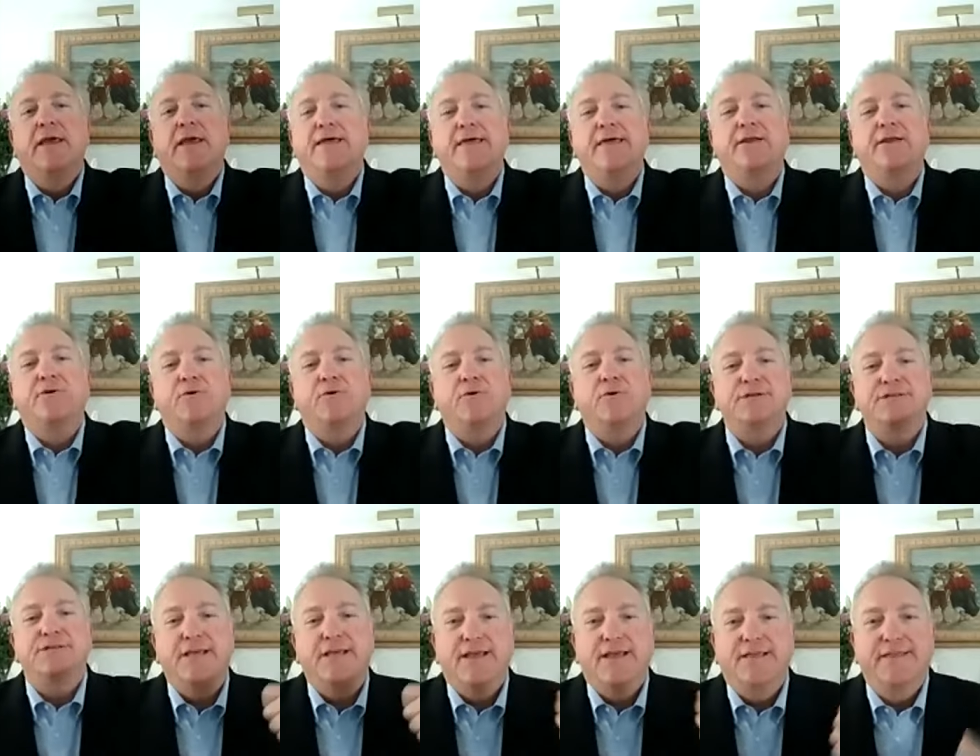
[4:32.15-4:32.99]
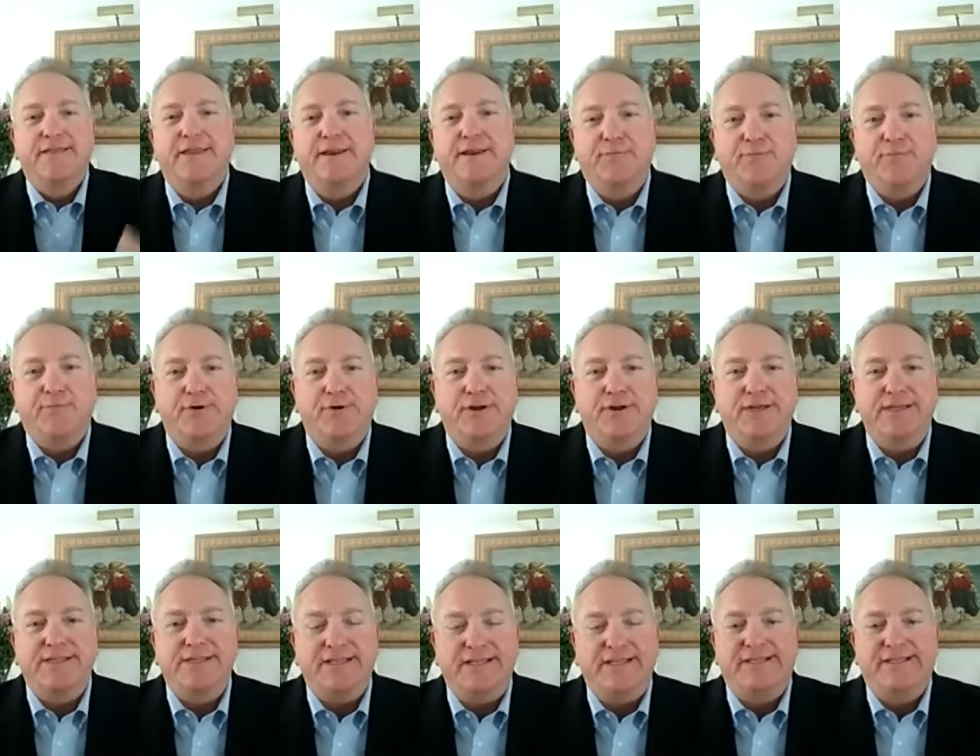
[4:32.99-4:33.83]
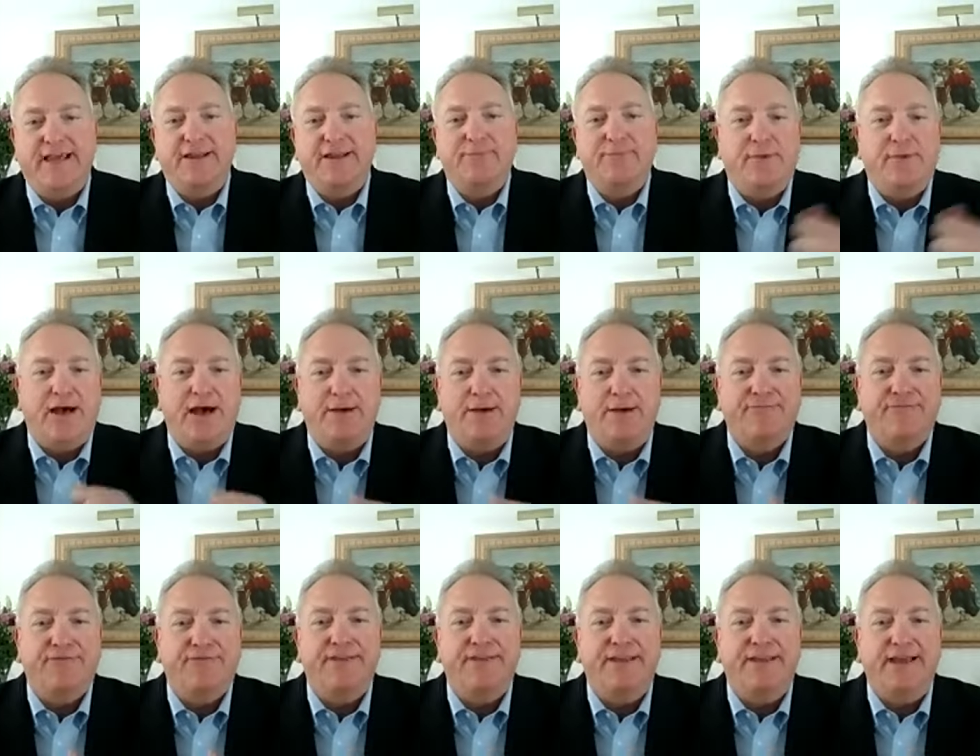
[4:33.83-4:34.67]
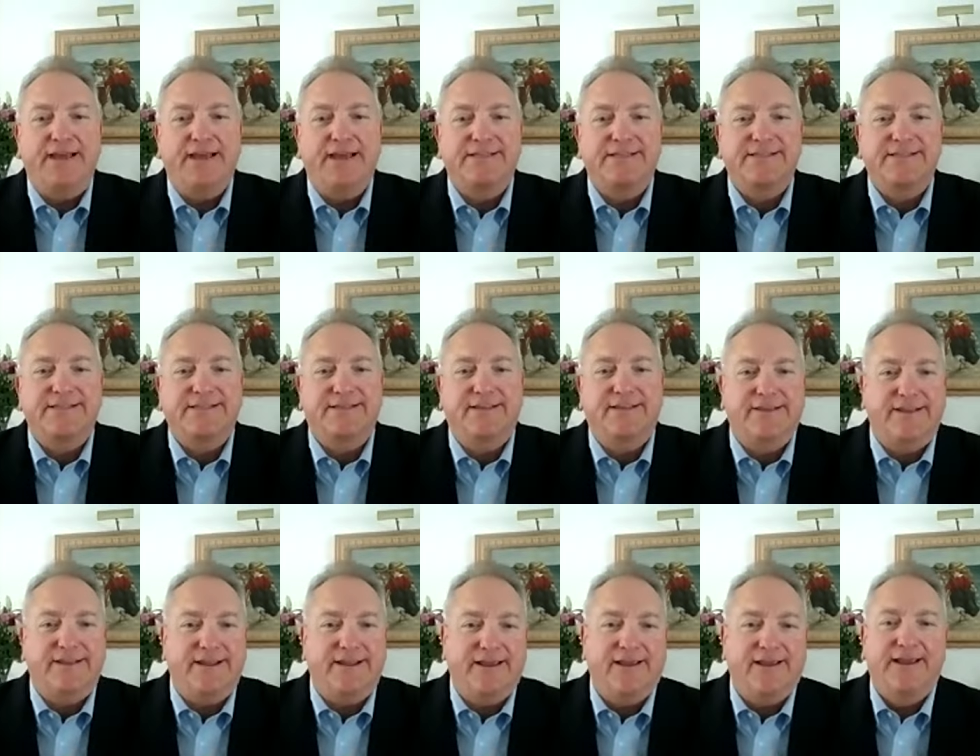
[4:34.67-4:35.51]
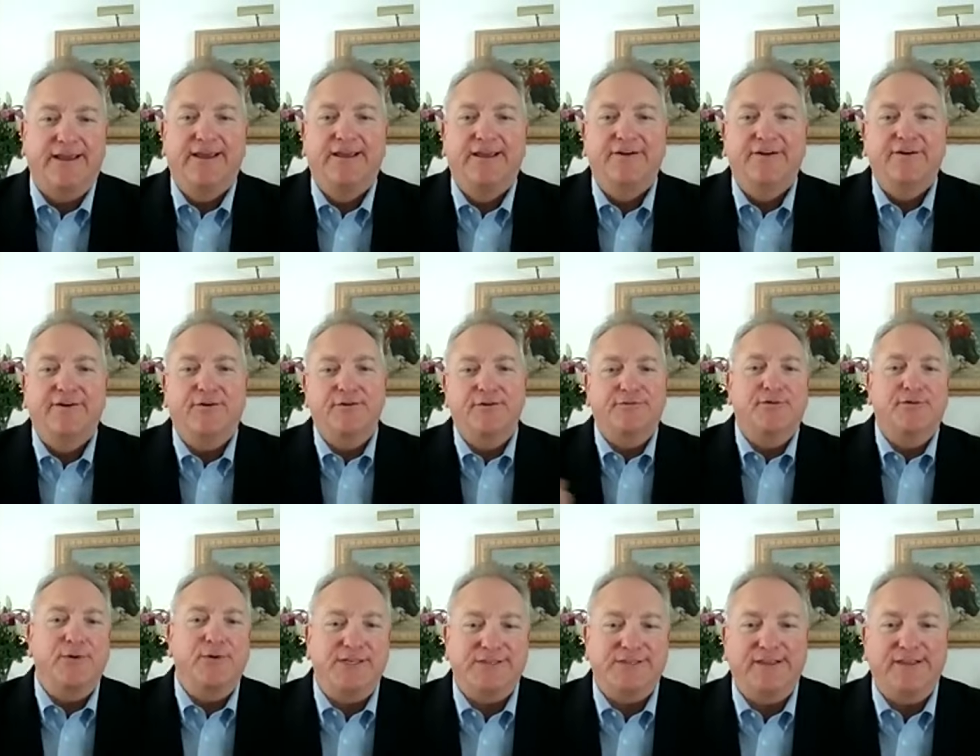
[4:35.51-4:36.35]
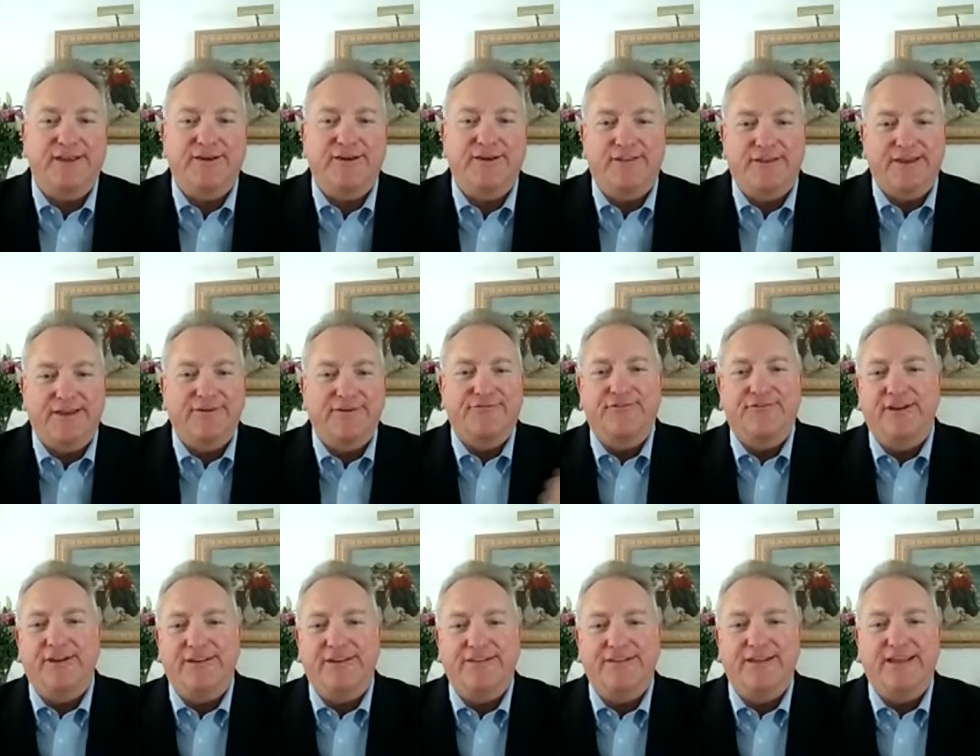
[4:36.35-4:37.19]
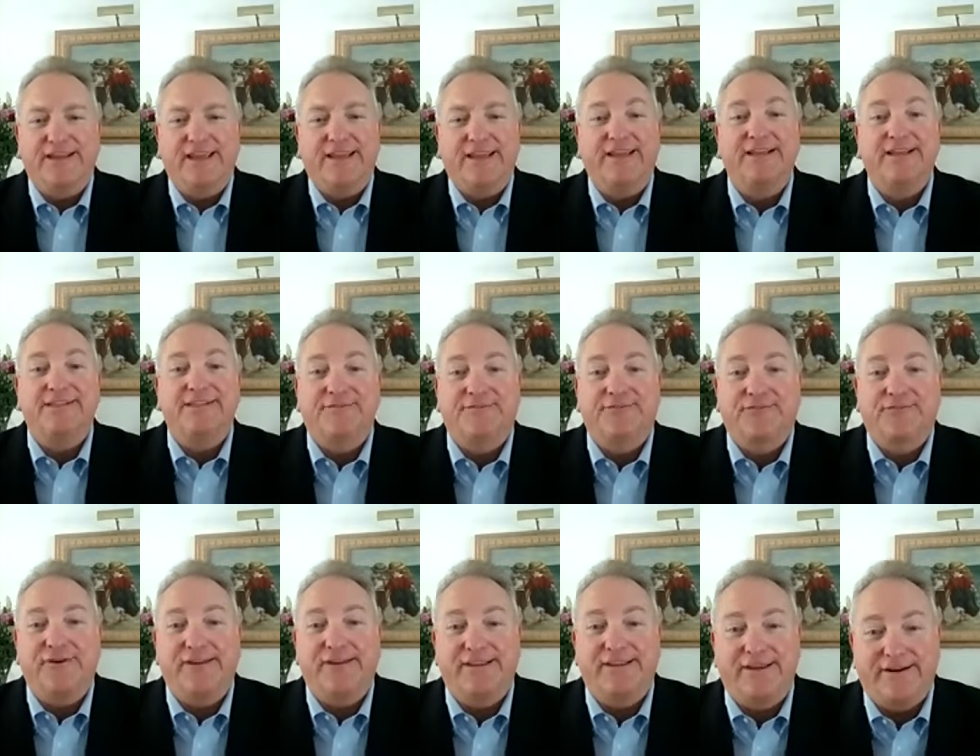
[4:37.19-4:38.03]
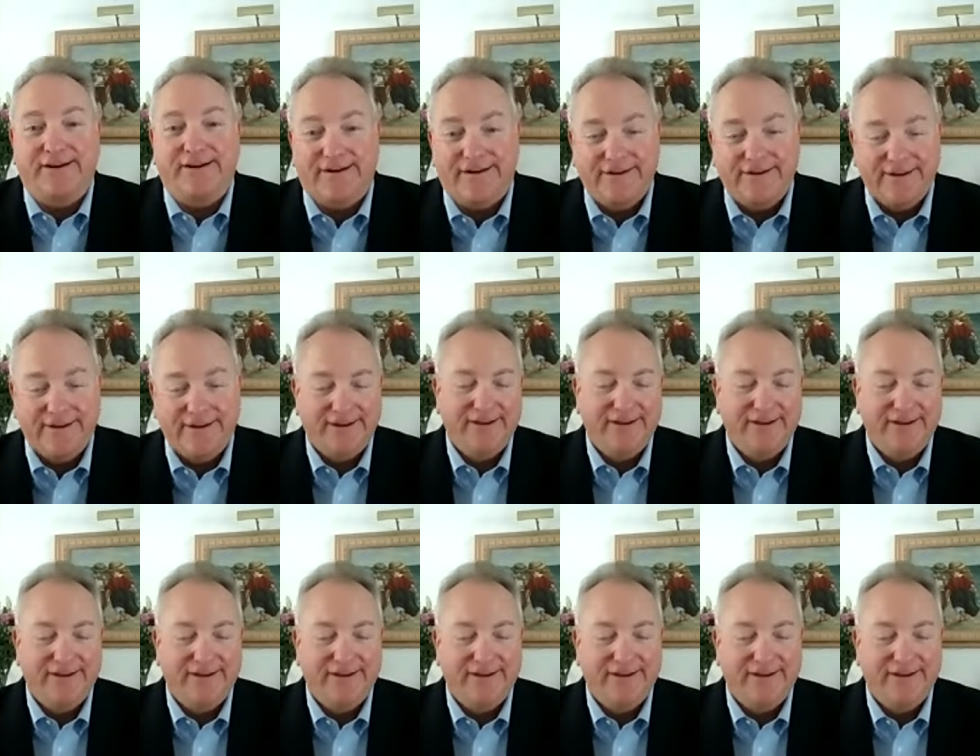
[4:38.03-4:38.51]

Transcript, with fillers: then of course then it brings in dad and mom for the next Sunday or the two weeks later they get a free the kid gets a free dinner